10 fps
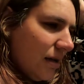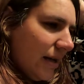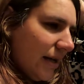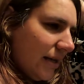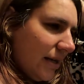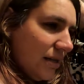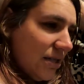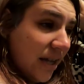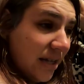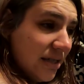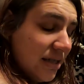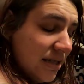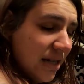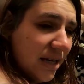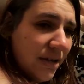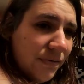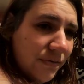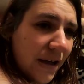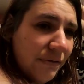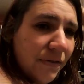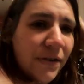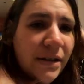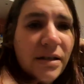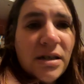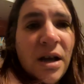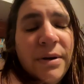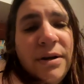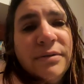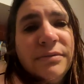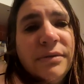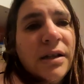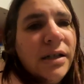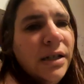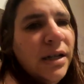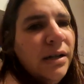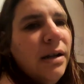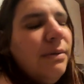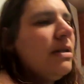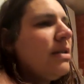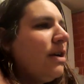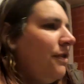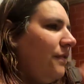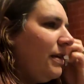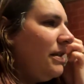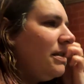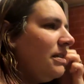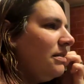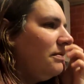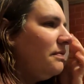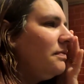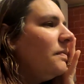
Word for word: And the uncertainty of everything that's going on, like, you know, like with this COVID and